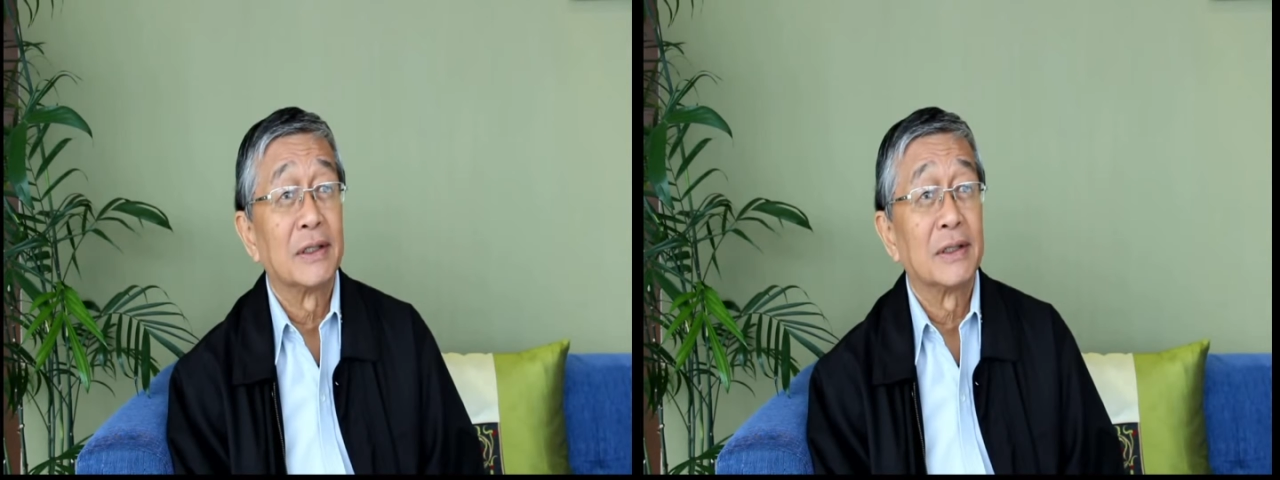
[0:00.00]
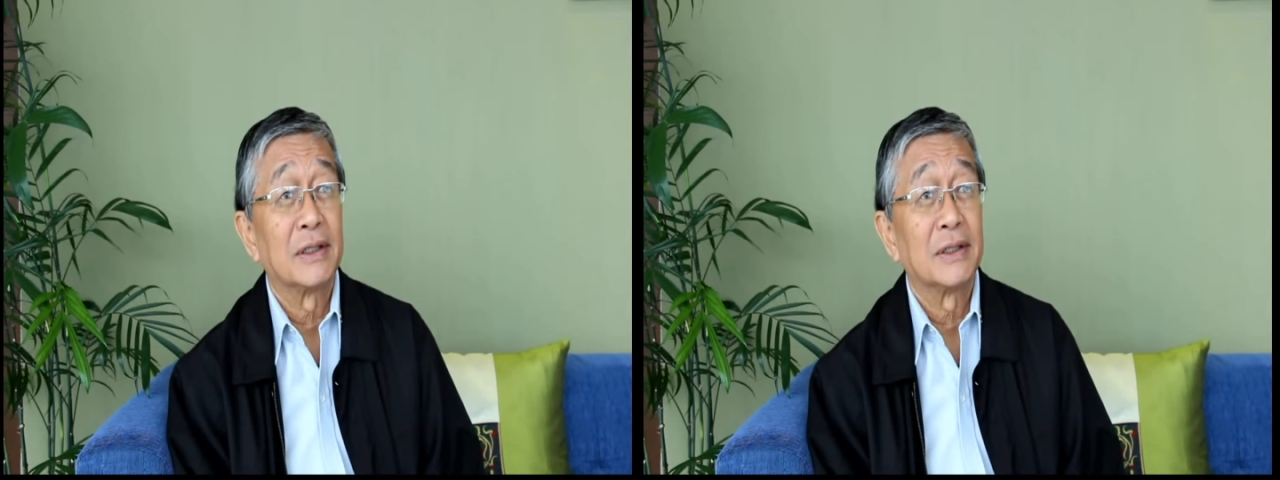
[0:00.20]

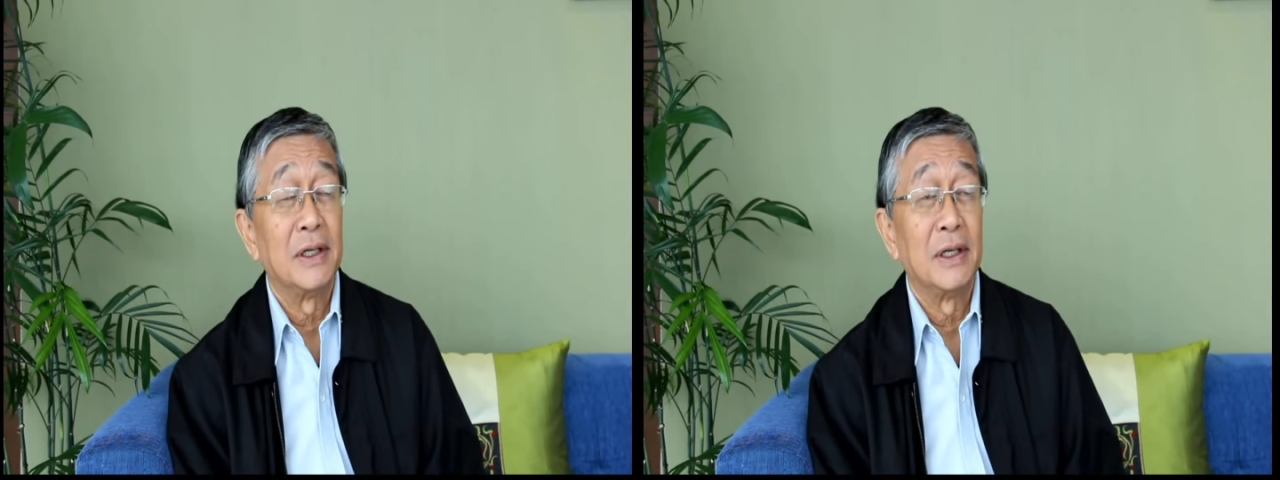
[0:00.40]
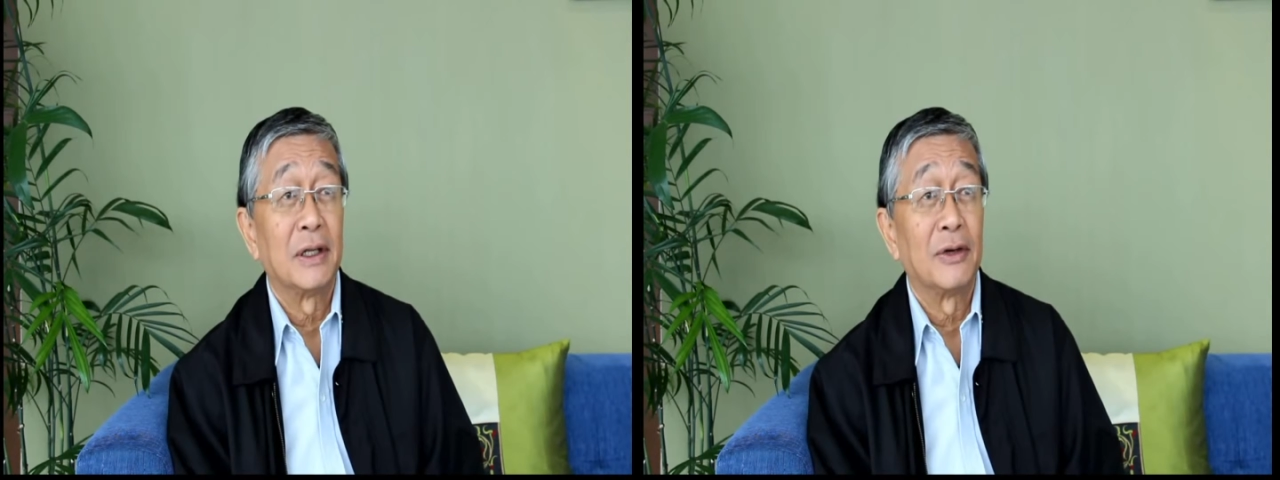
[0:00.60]
just as
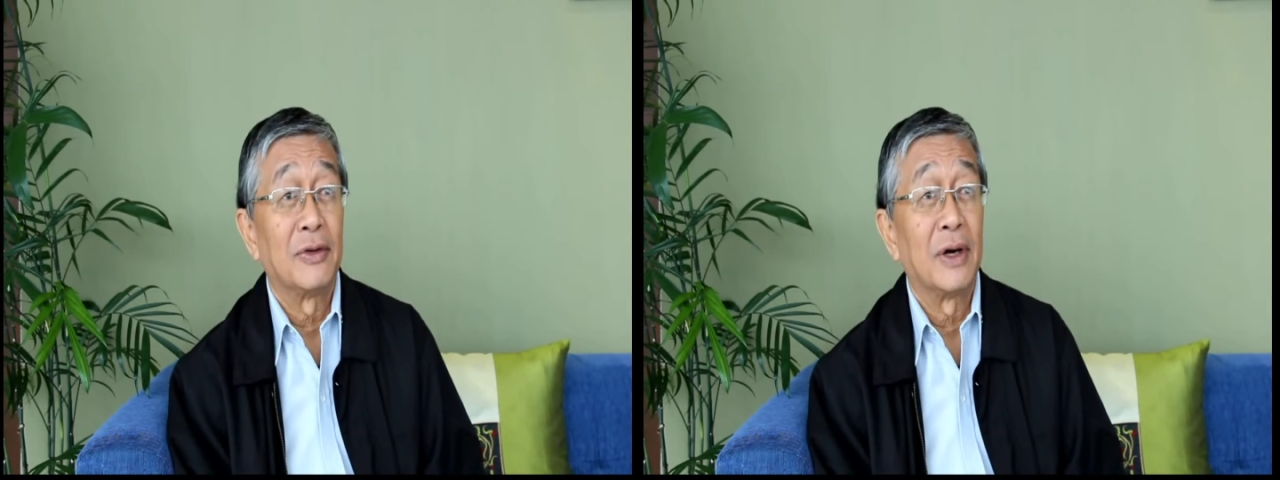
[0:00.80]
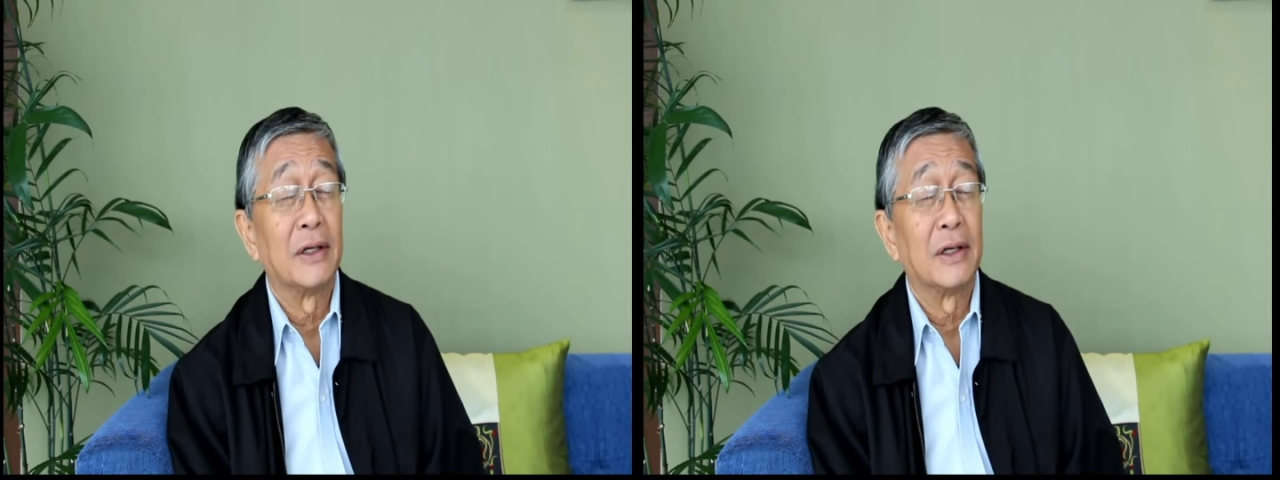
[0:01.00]
He and the
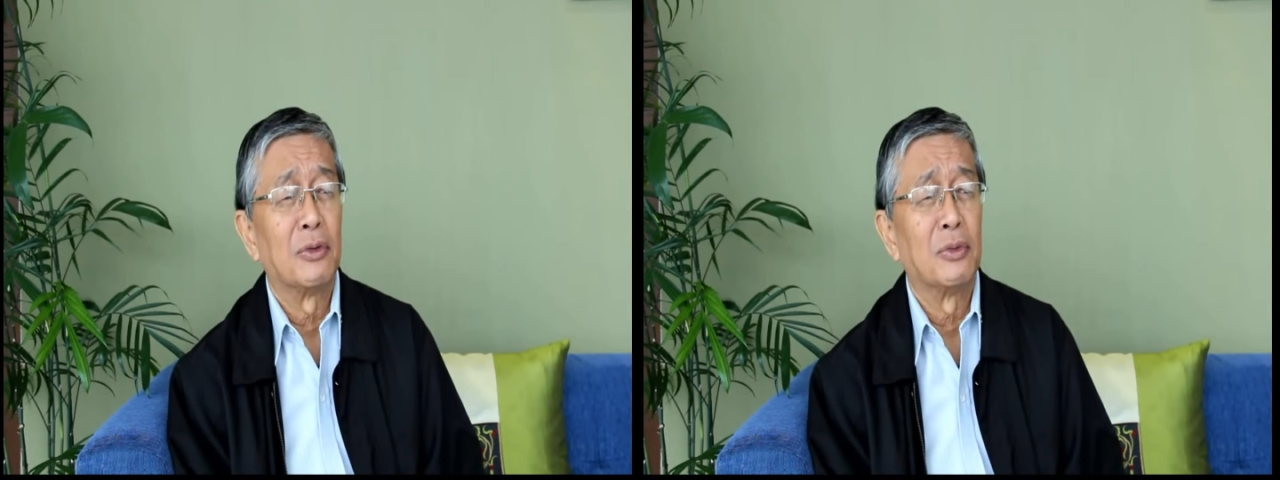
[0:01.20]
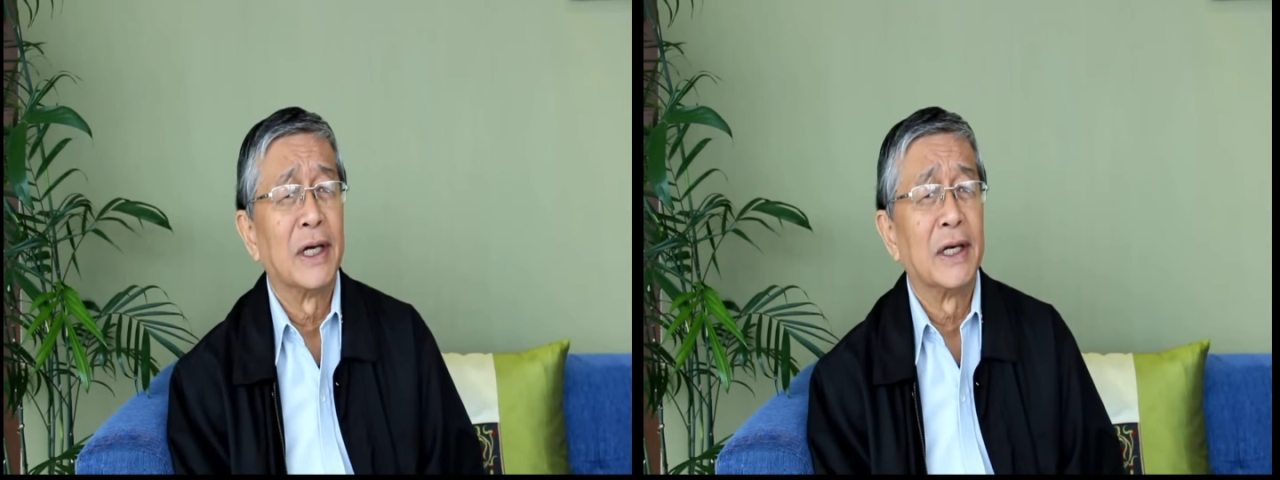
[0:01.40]
Father
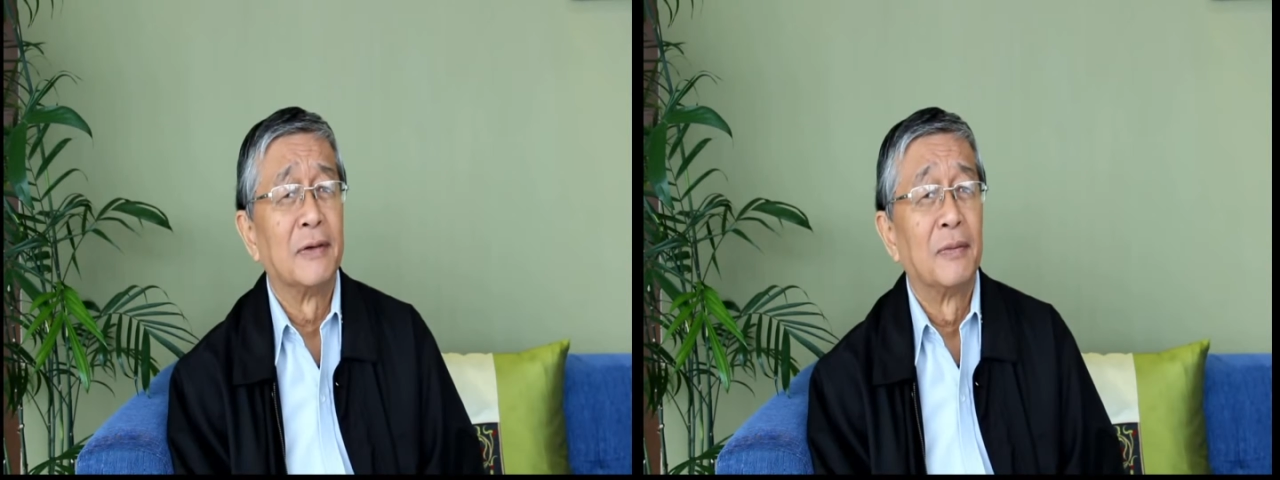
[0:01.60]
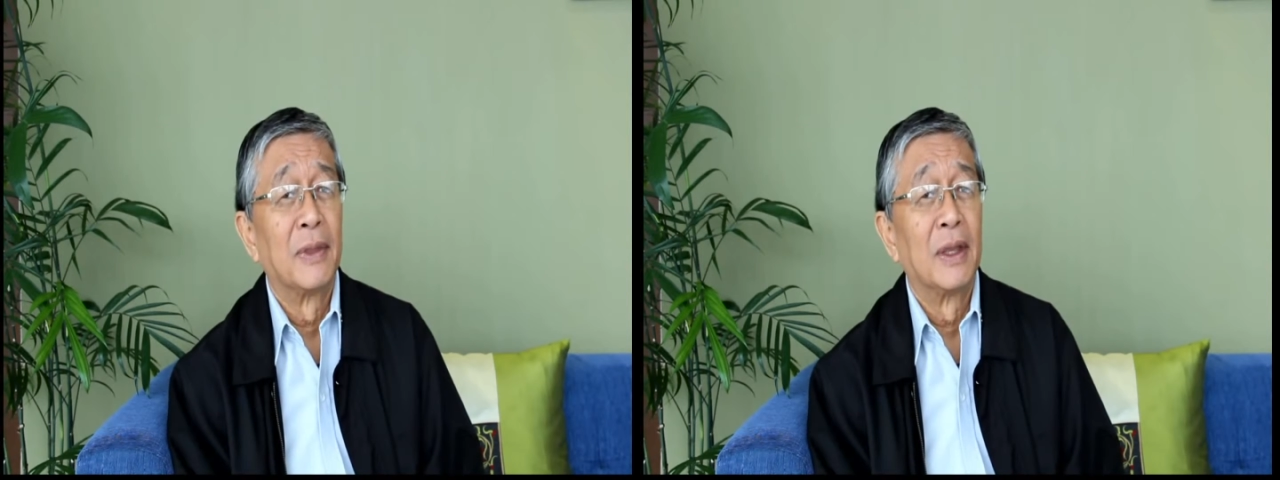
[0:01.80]
are one.